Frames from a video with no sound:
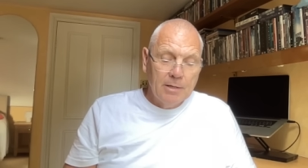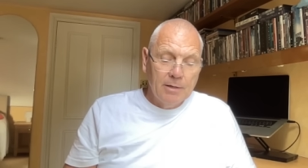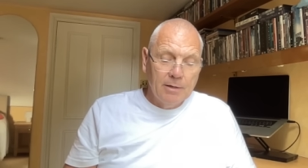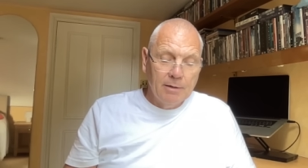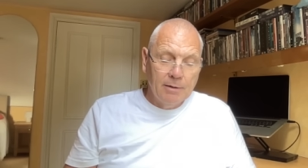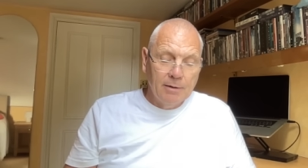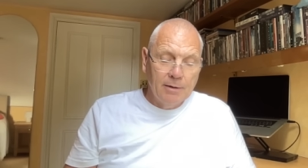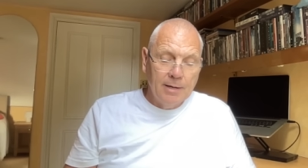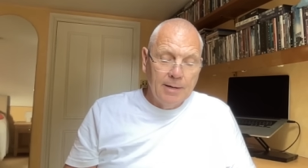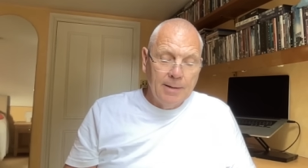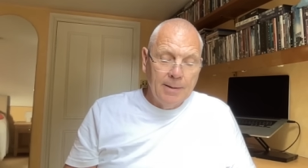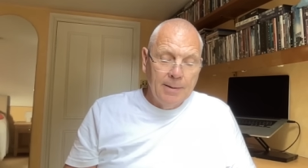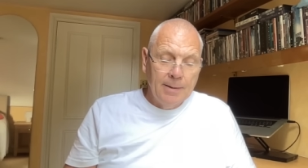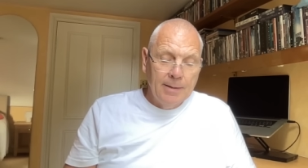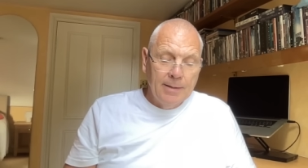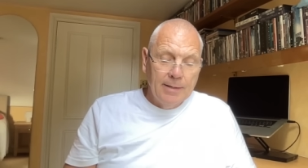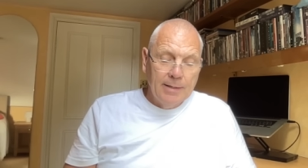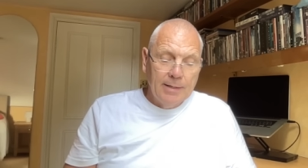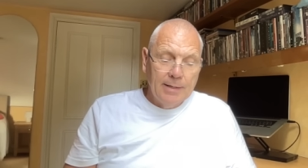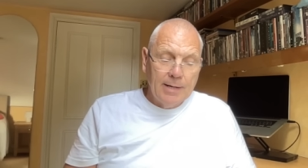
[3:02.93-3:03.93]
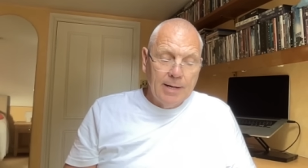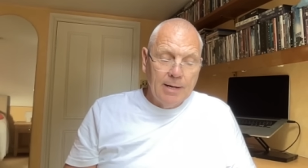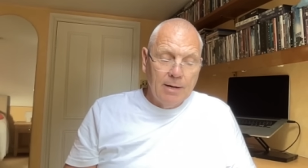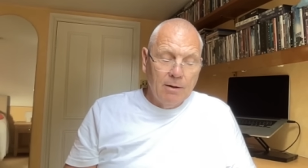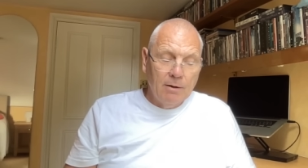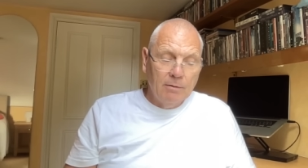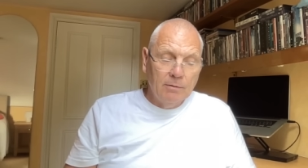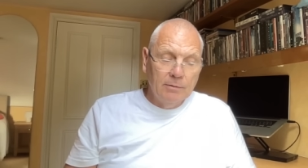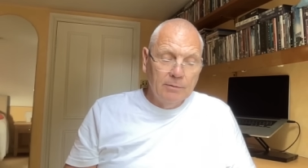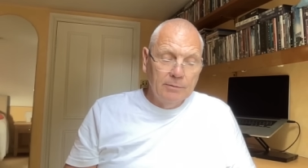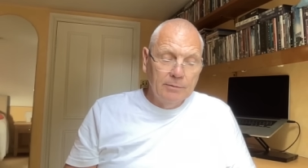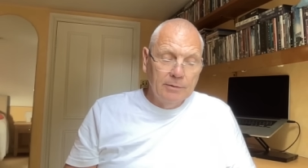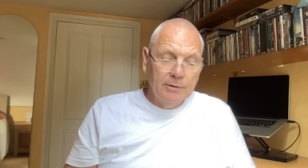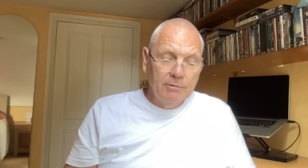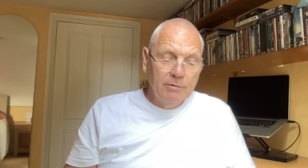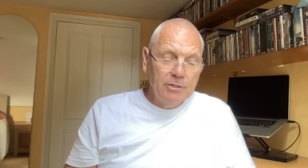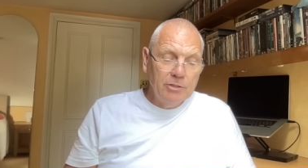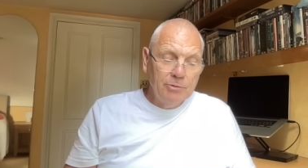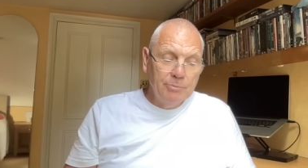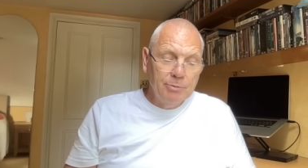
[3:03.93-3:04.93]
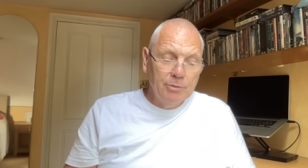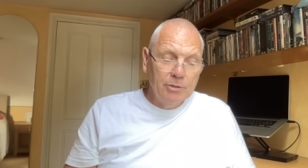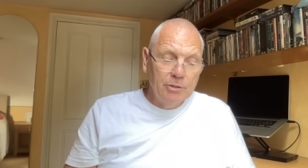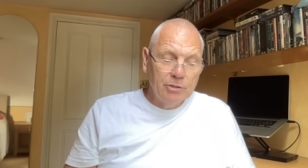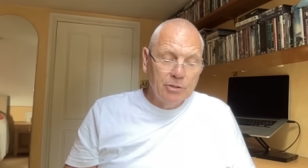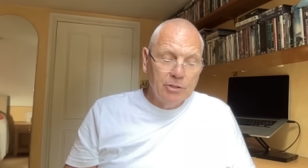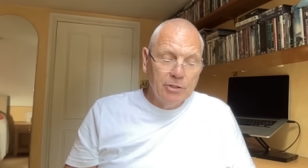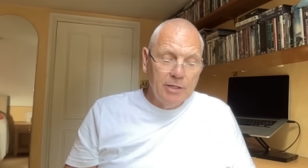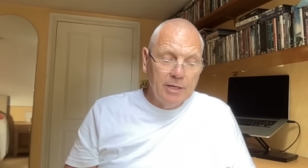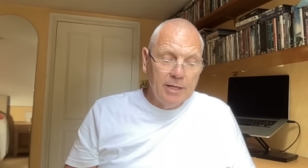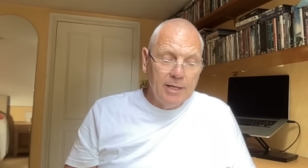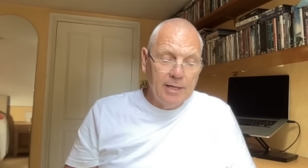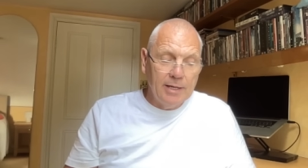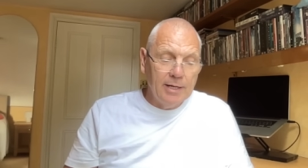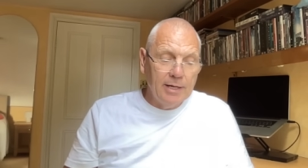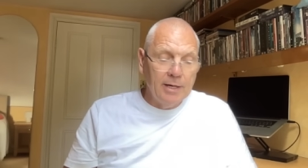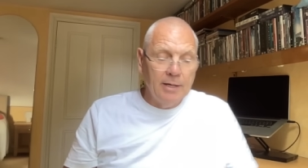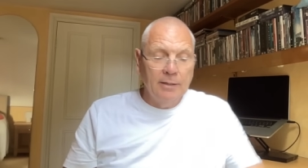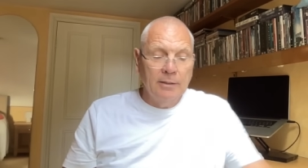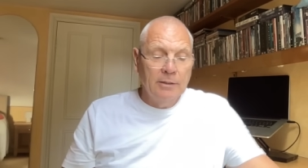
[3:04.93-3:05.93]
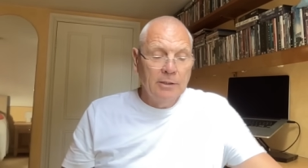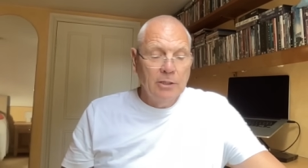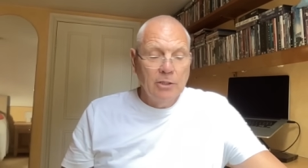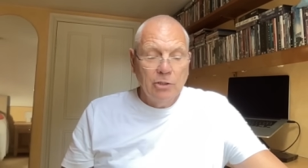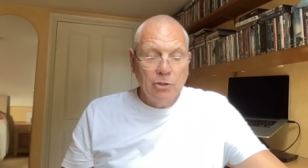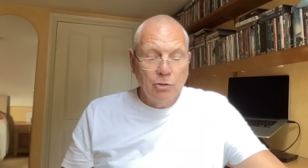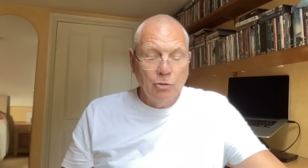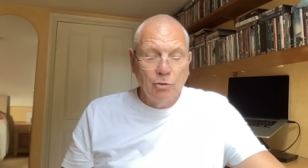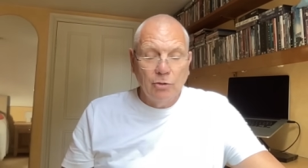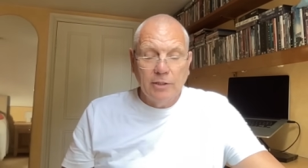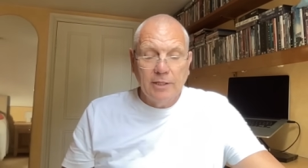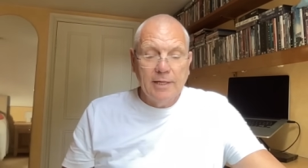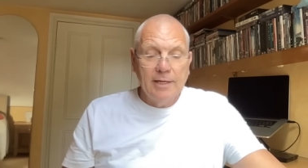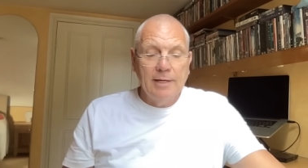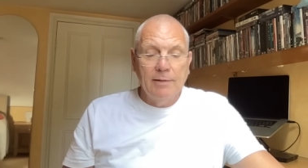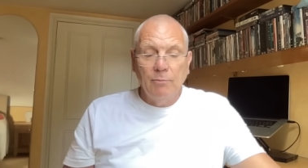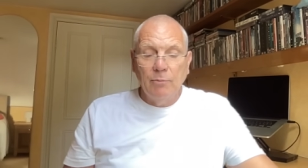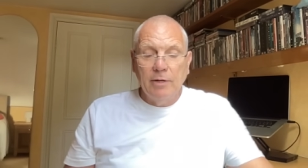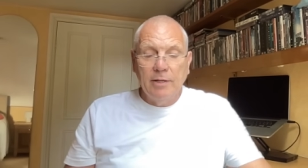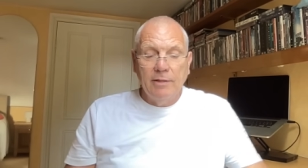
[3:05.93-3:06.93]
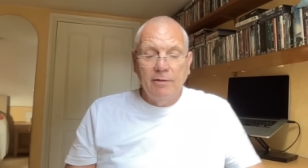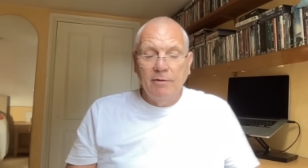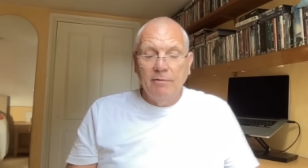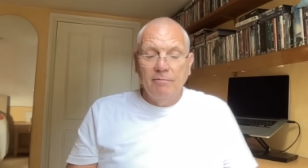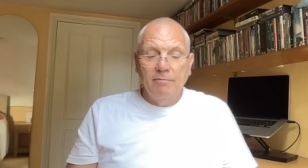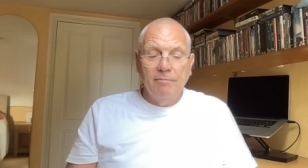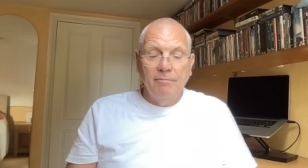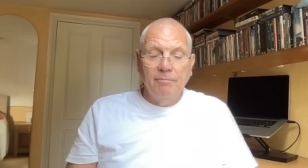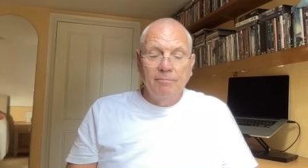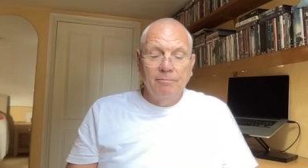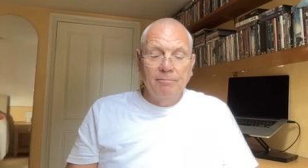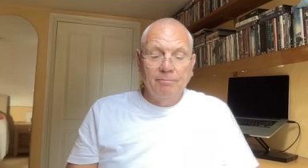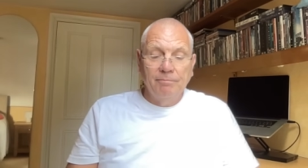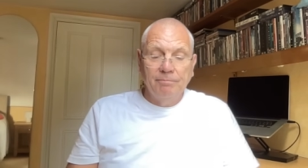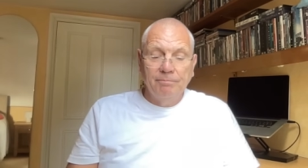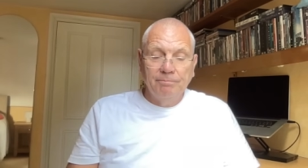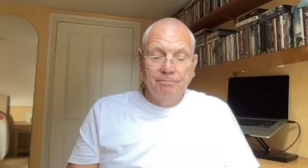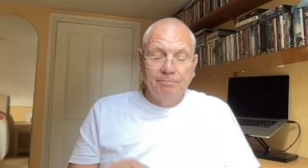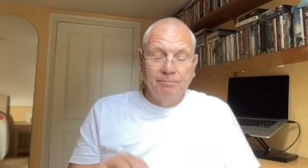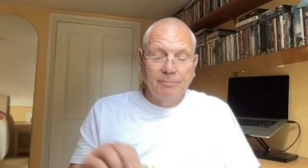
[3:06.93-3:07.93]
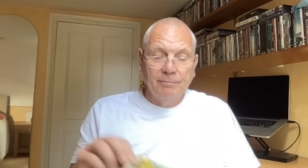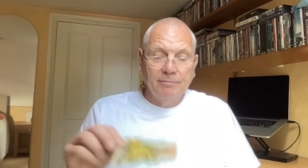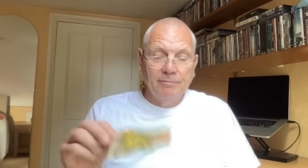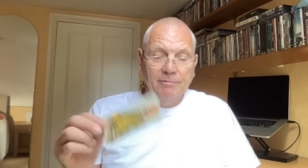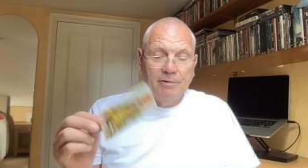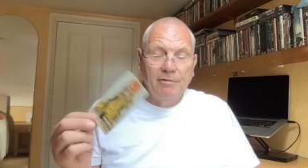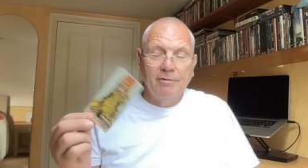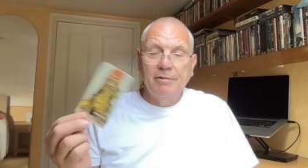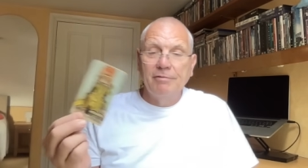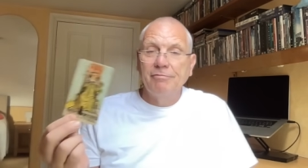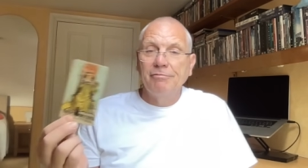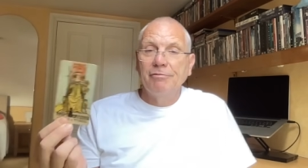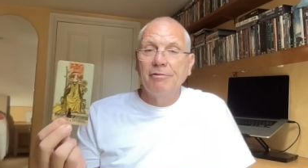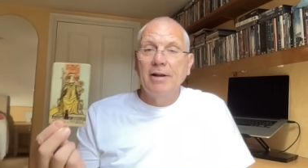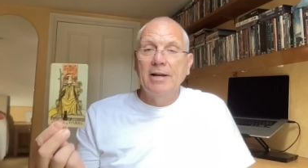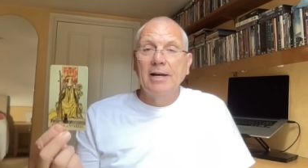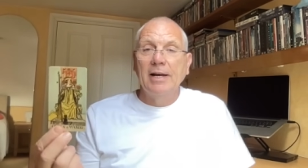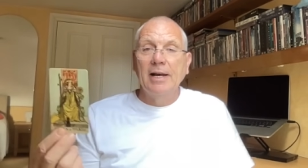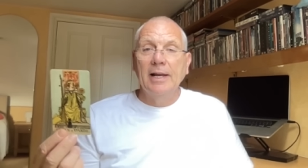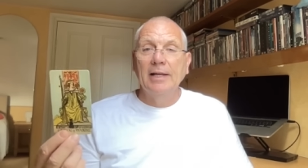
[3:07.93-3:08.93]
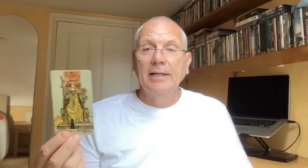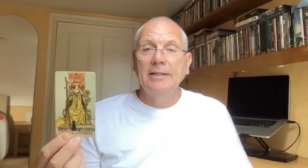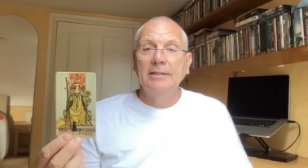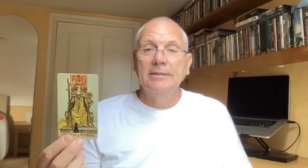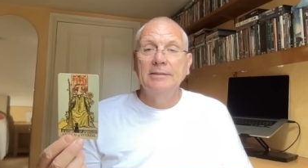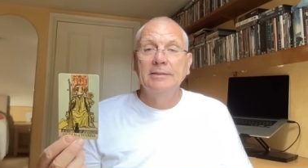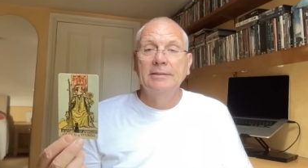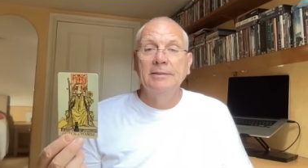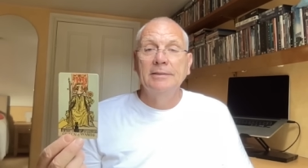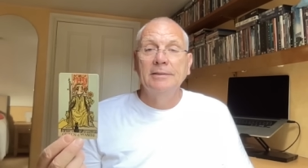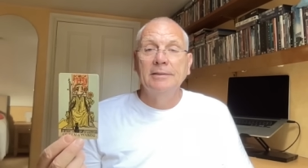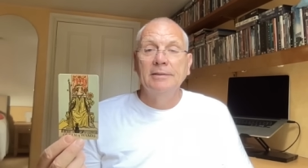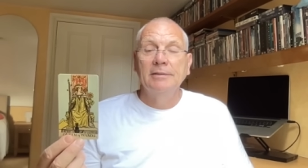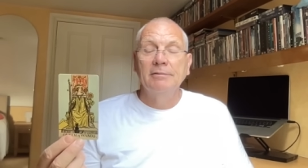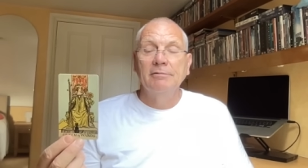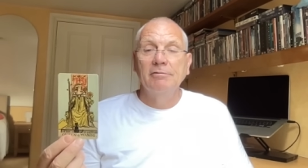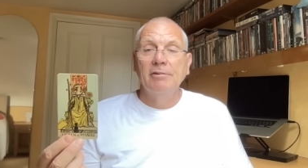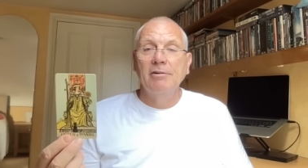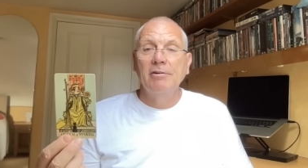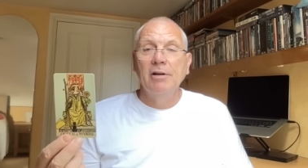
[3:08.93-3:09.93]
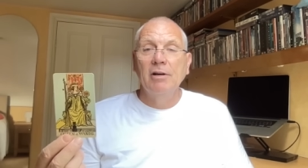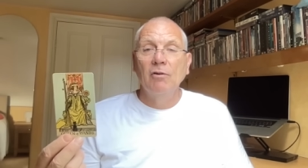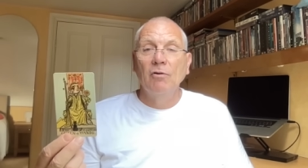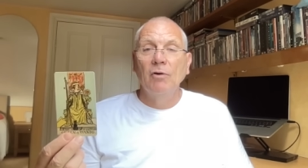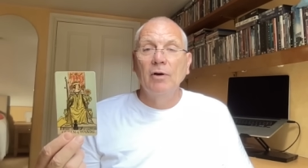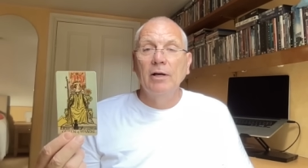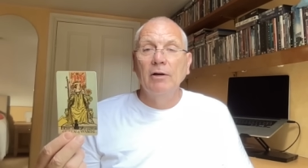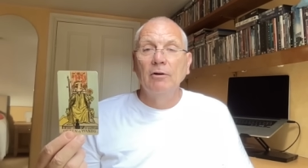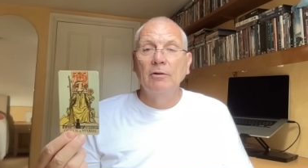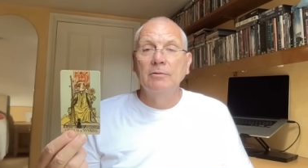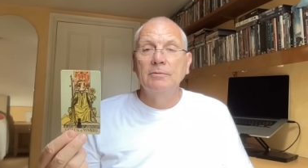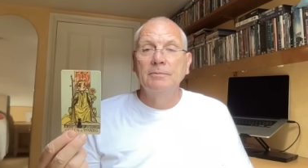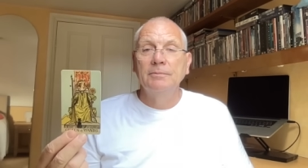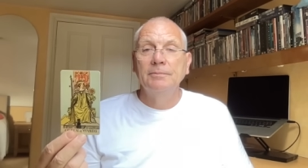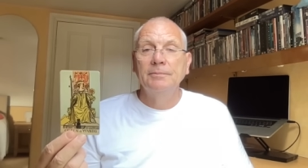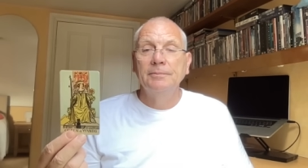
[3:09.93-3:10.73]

All right. Now, there is a person here you're dealing with, very friendly, very loyal.